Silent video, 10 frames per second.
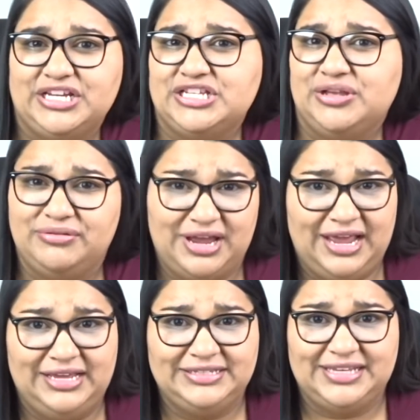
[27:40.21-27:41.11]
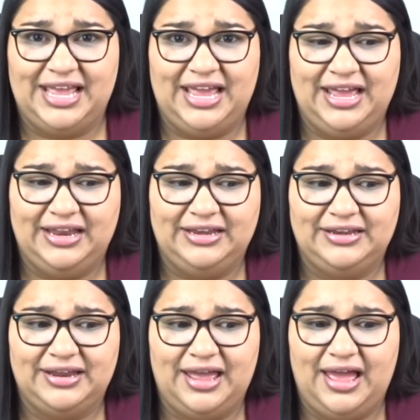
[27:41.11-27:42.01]
She's so nice and
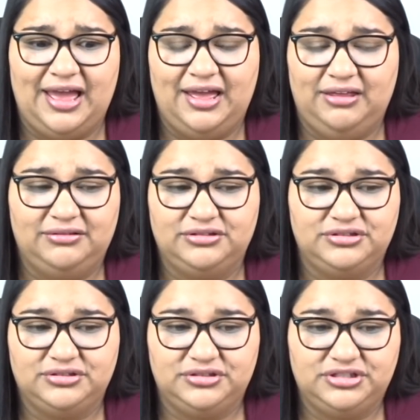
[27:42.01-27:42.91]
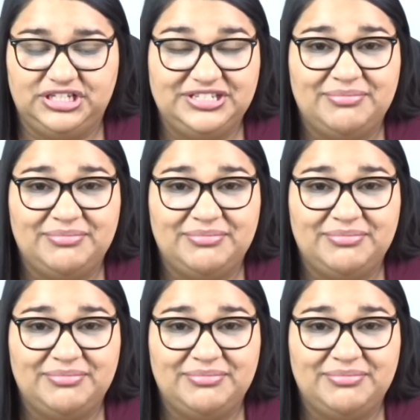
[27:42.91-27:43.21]
she's